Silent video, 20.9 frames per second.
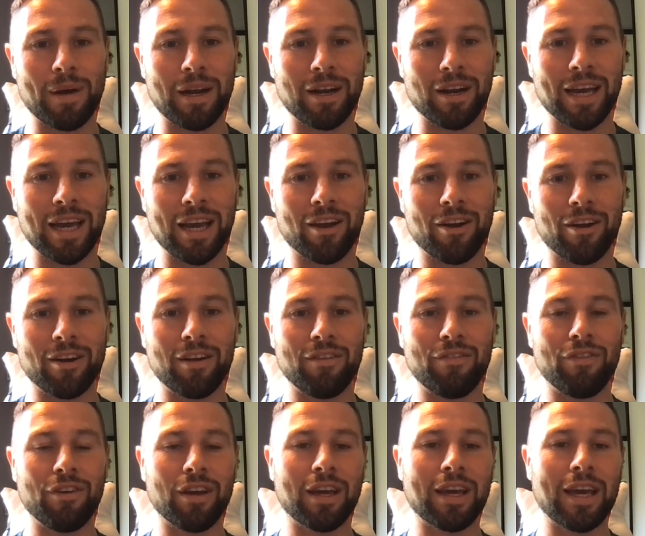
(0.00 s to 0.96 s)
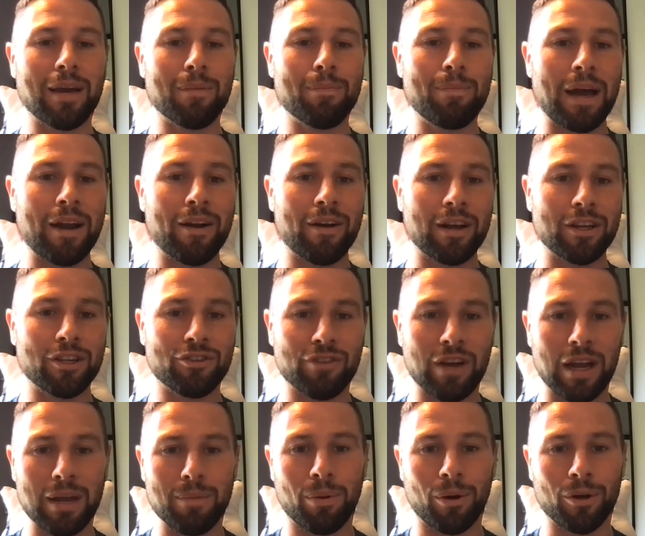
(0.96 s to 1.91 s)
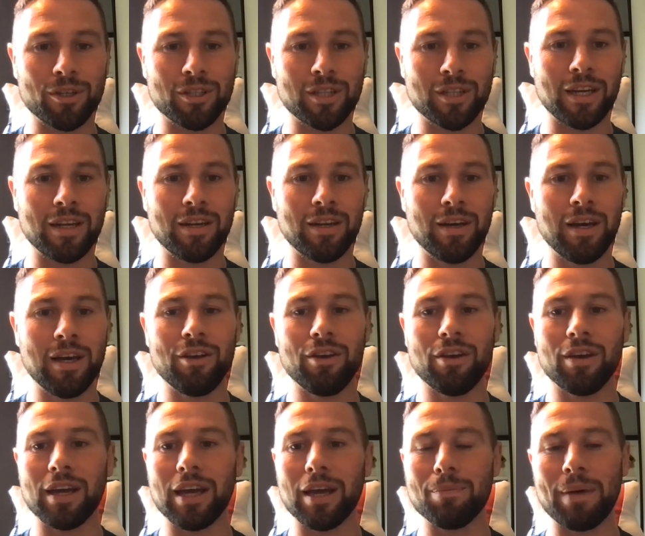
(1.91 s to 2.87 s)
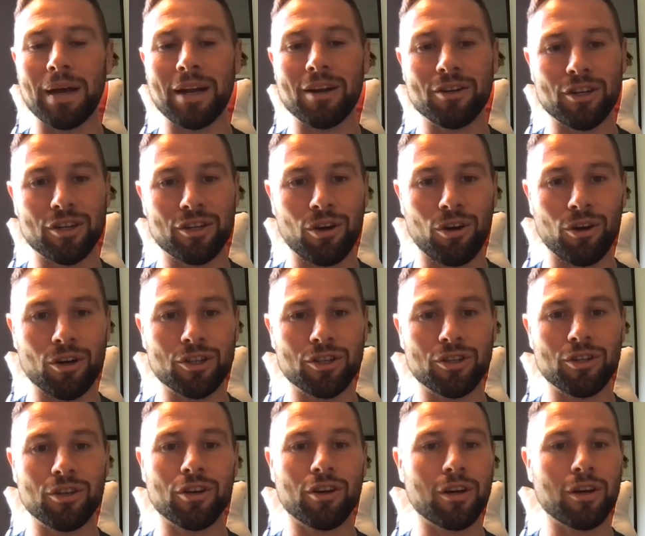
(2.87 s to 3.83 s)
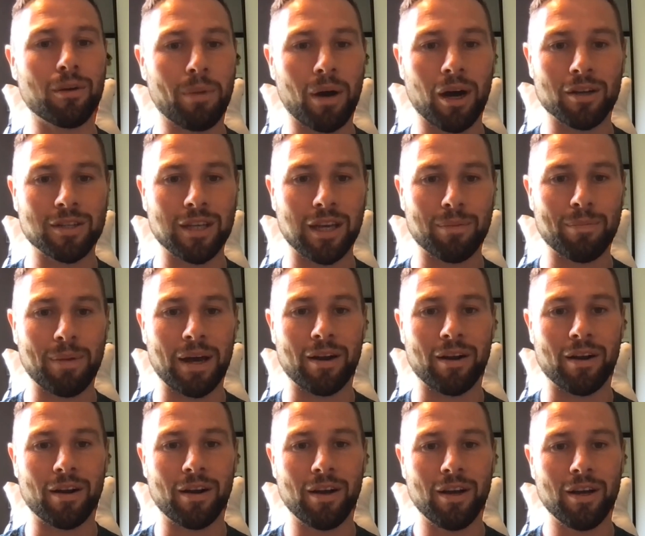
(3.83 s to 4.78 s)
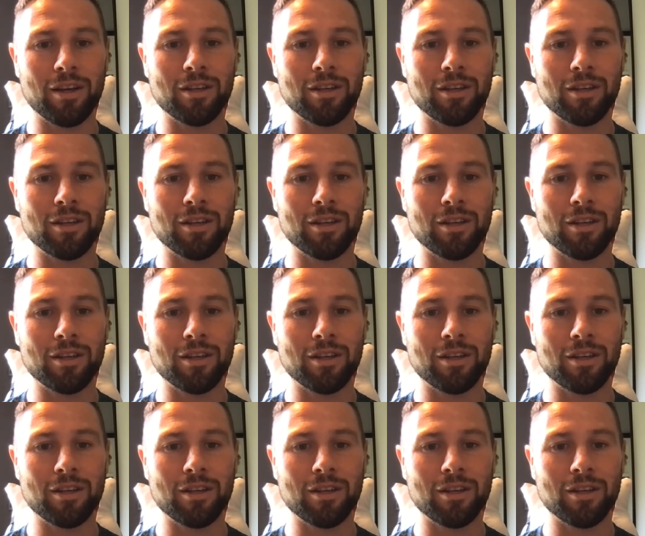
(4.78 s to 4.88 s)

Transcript: better kicker. And if you can kick better at straight punting, you can kick better to touch, you're going to box kick better.